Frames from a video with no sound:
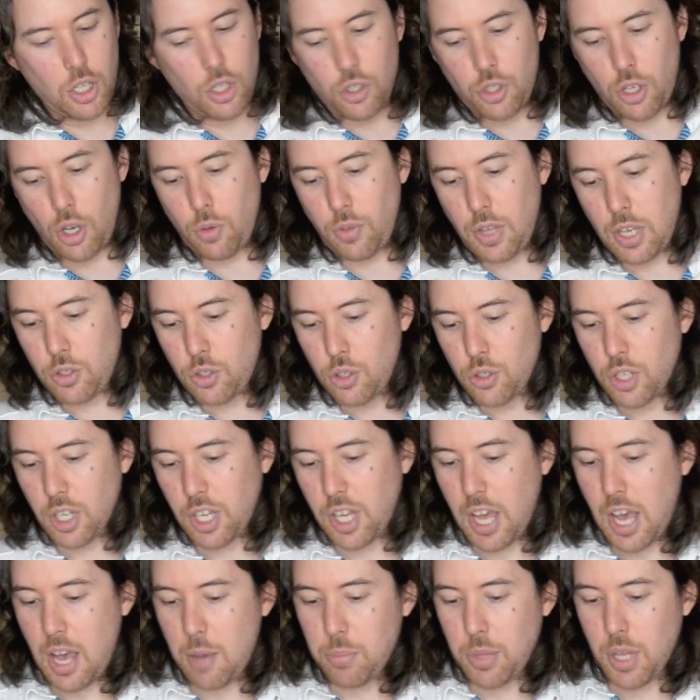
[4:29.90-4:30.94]
So that's just a
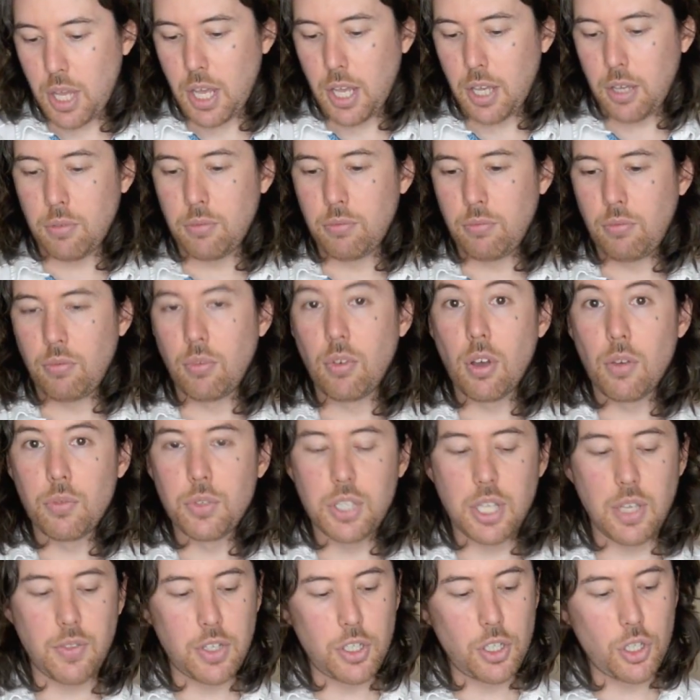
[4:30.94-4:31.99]
cap there.
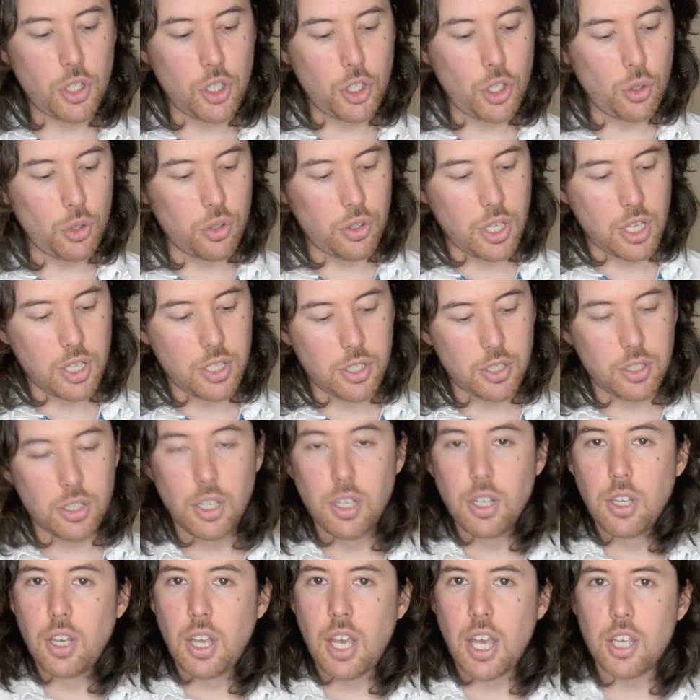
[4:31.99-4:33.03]
Obviously, and then you can use this
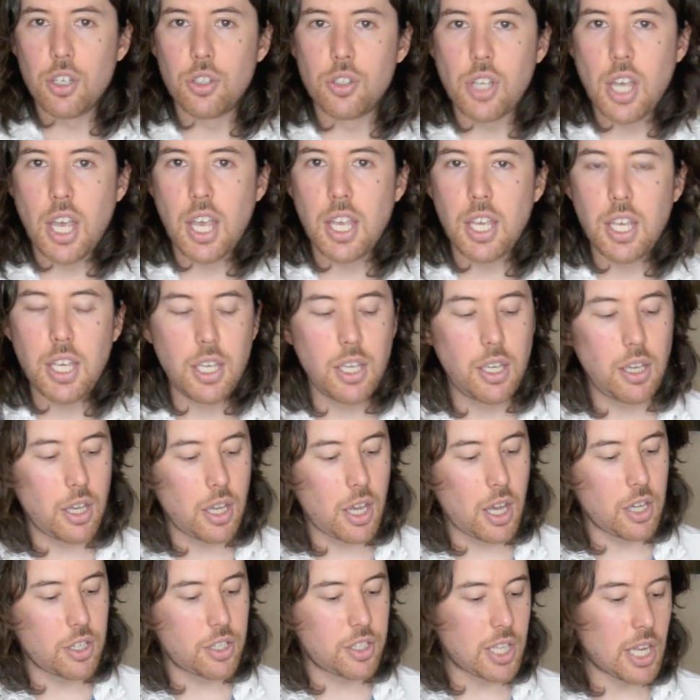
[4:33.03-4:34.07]
as
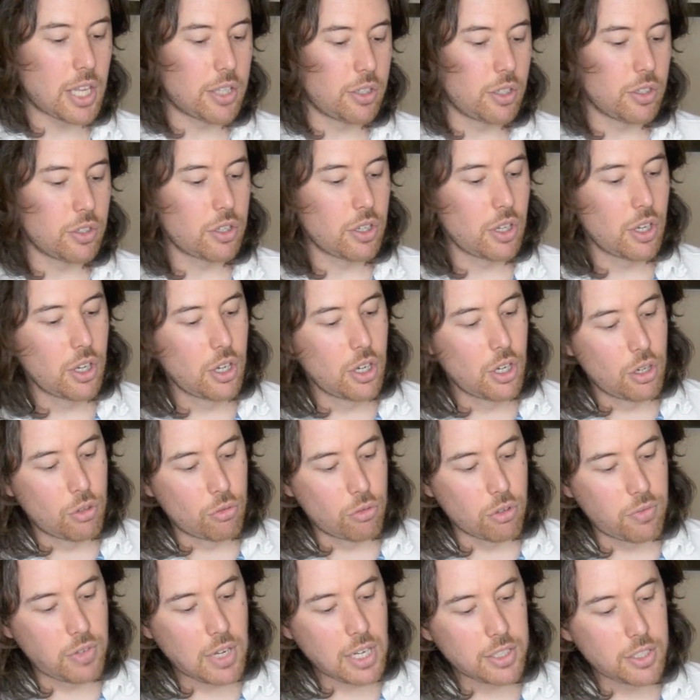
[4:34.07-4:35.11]
a standard
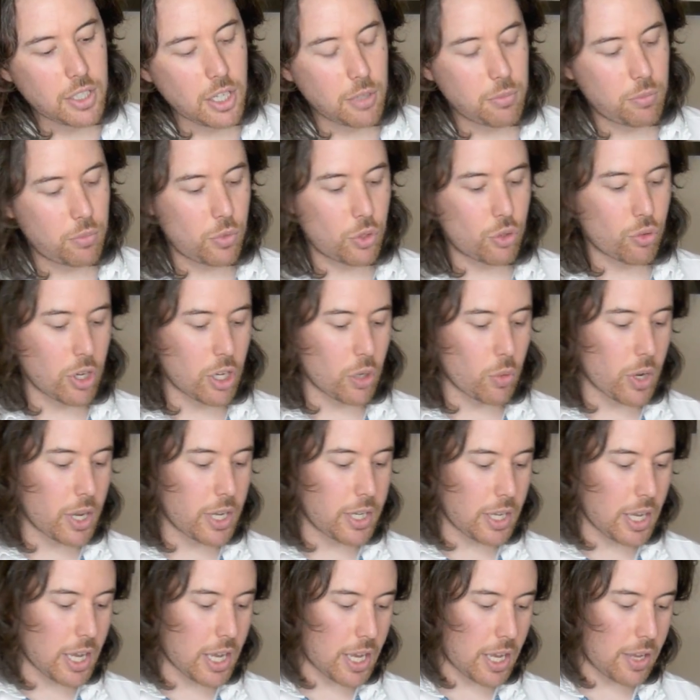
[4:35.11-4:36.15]
reflector straight
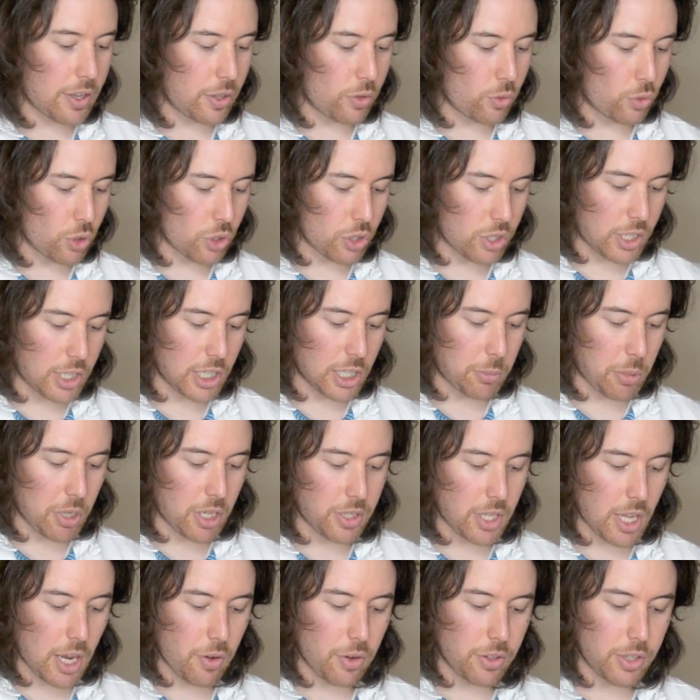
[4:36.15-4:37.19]
away, and I'll just click the
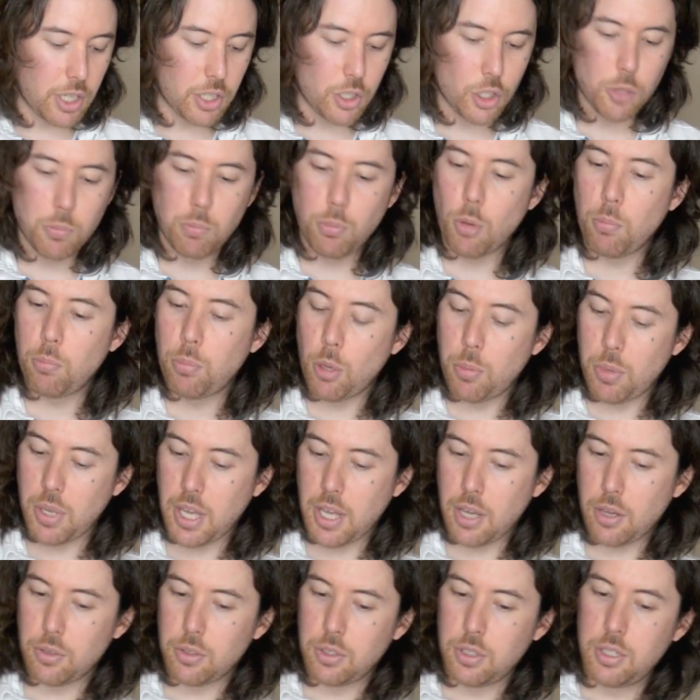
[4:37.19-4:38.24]
button there and then just pop it
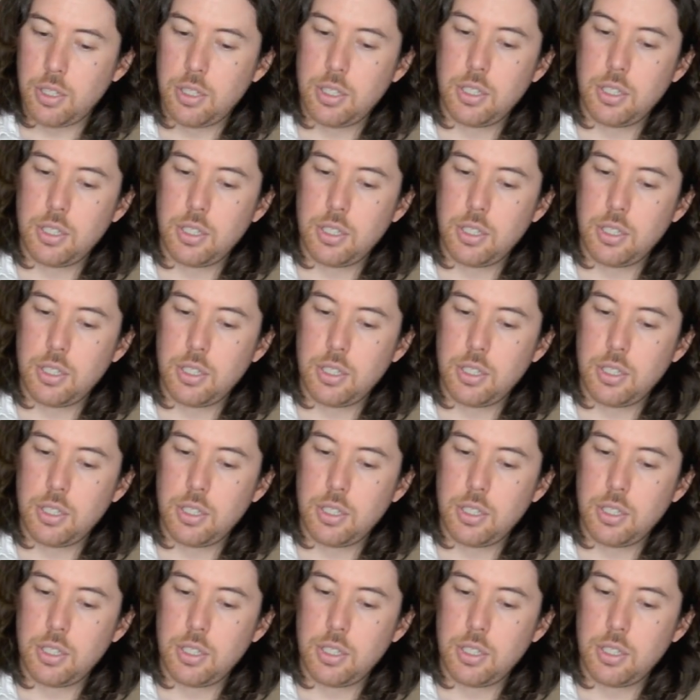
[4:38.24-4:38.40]
out